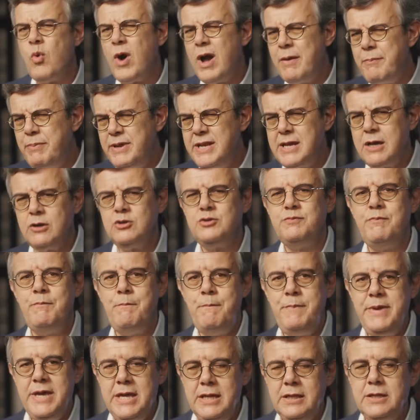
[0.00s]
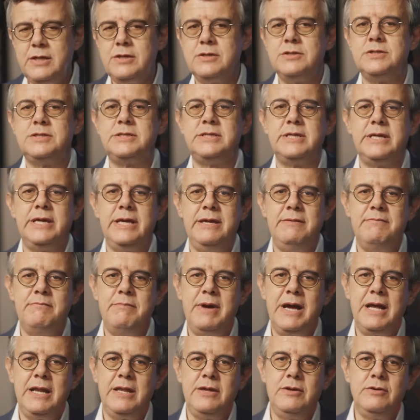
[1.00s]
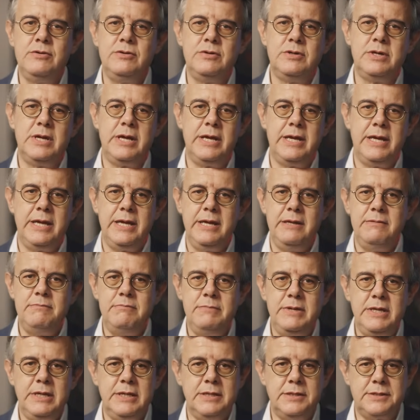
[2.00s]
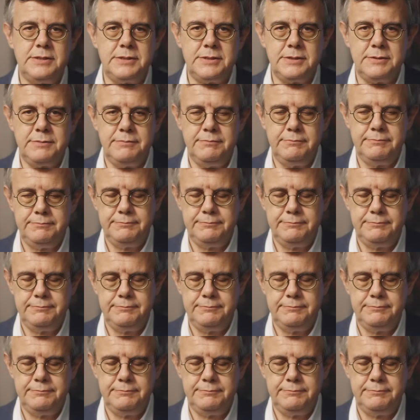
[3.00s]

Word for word: wiping out billions in value in minutes.